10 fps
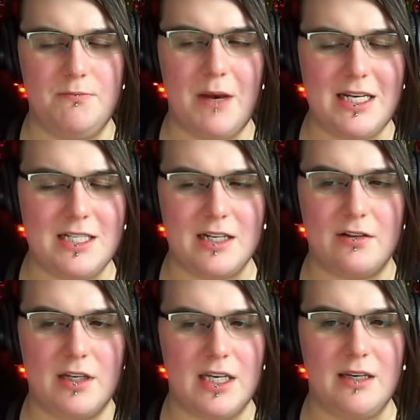
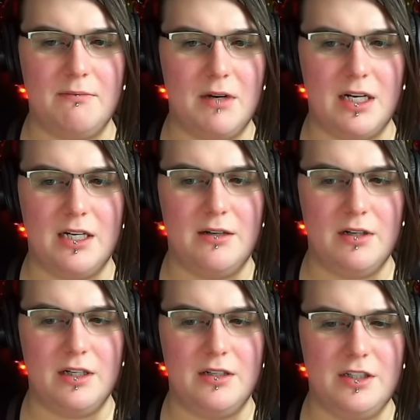basically uh,
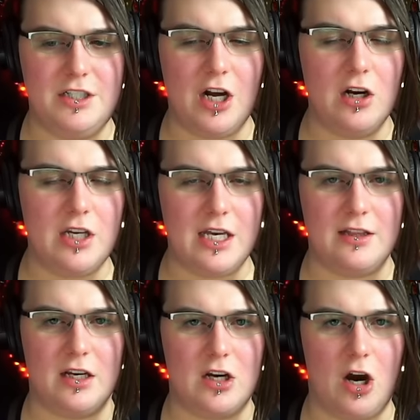uh,
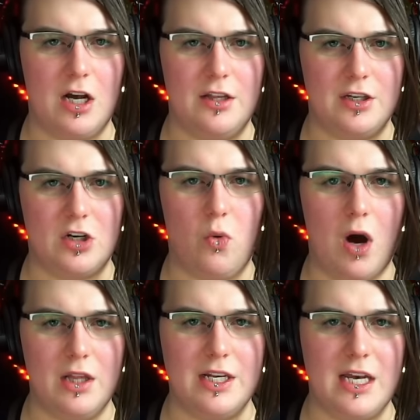dunking the the
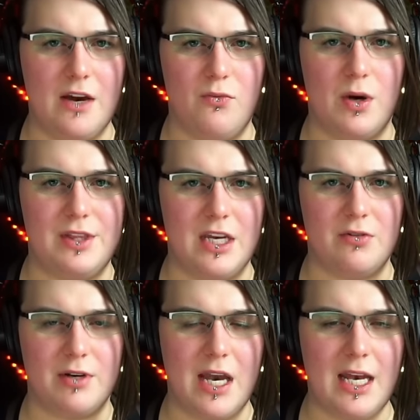quality of what they
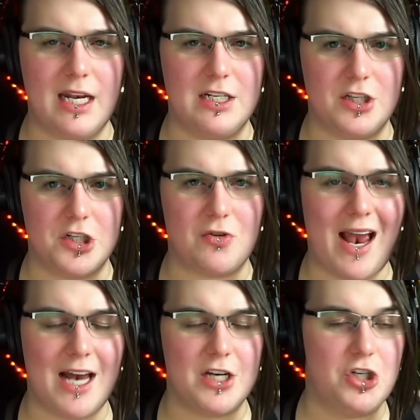create into the
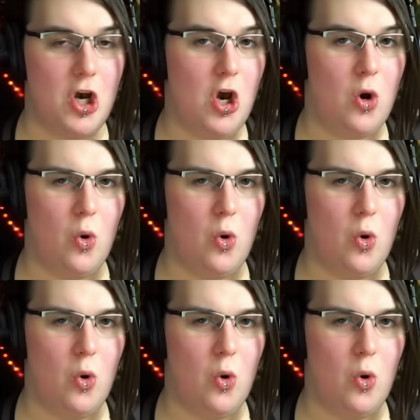trash,